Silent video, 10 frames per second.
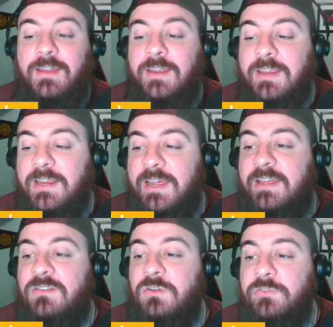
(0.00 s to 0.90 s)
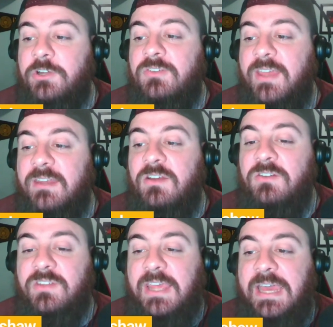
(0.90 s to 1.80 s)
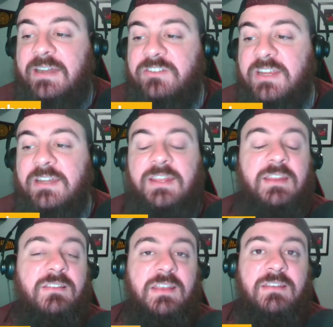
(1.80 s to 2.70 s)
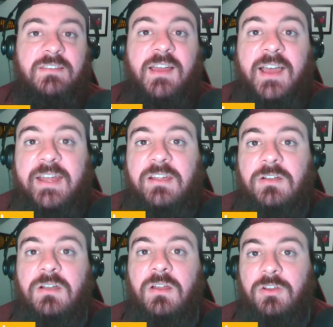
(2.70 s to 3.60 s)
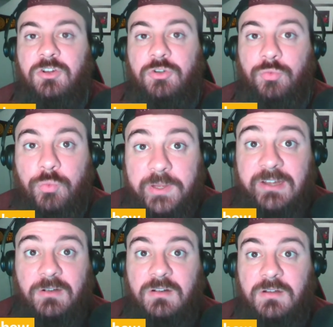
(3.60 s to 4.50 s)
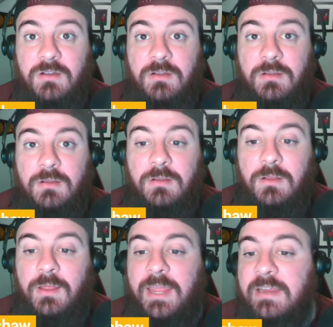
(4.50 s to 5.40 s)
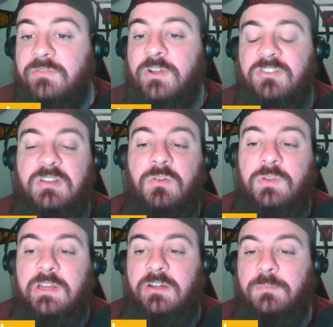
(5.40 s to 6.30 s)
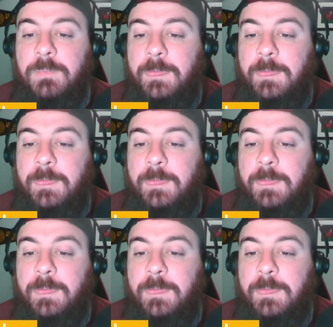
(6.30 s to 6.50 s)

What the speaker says: he has over 10 yards a catch in his entire career. Every single year.